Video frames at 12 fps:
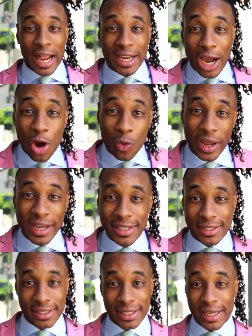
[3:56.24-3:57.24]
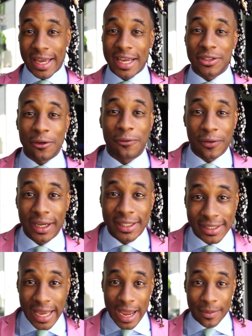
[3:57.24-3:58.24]
Like always, it's a fun
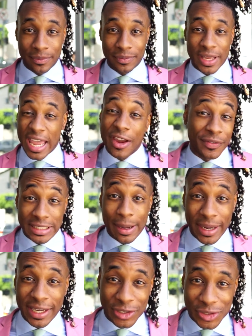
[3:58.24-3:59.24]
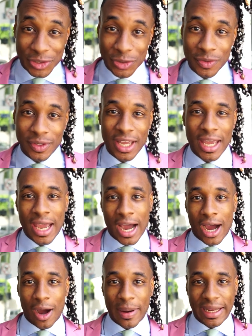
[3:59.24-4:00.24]
time every time I get a suit.
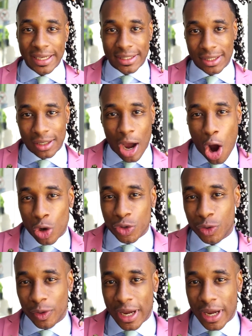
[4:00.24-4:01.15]
Um, I get to alter